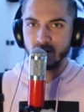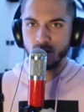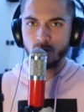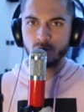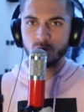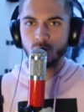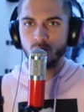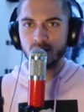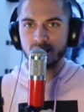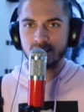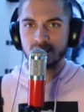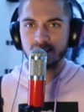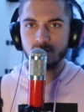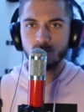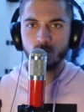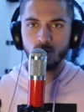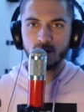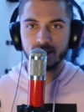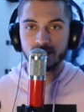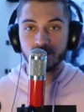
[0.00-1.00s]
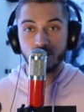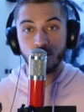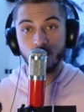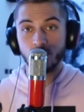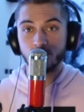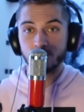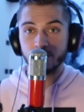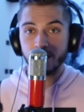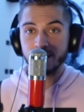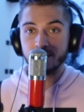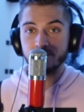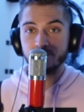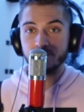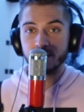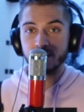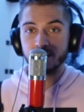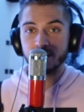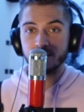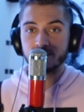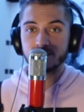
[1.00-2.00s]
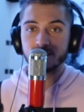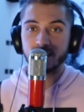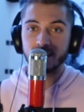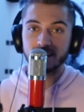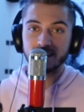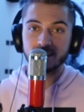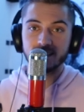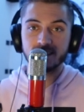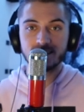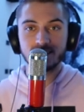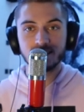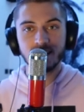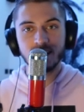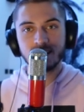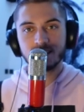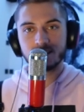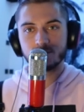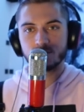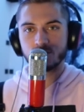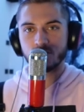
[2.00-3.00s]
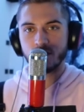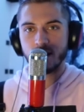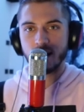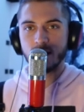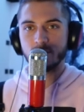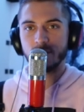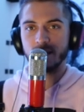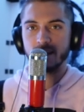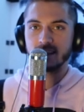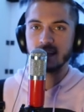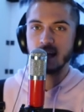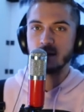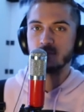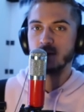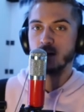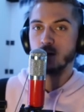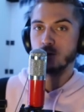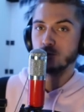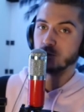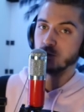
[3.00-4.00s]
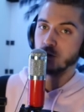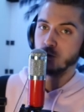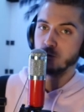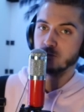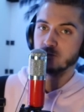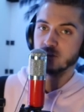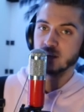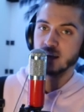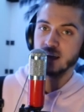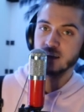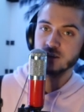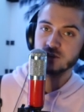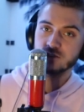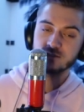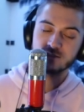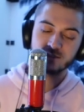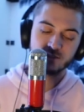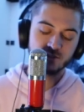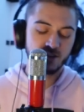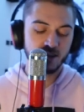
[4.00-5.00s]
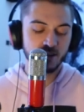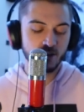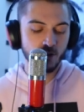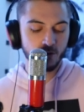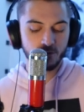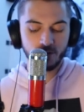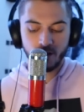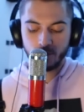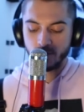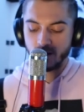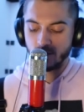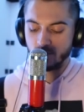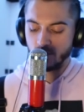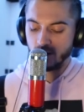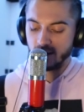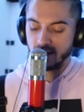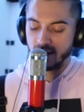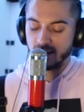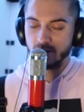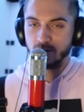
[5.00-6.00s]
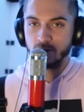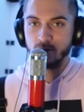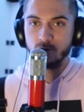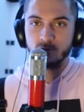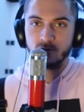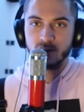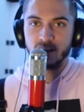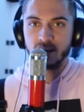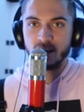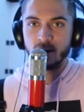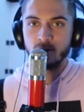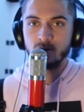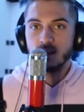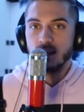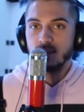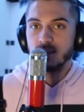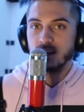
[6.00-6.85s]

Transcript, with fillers: know if you want to see more guitar related videos like this. Subscribe, hit that bell for notifications so you get notified when I put out a new video.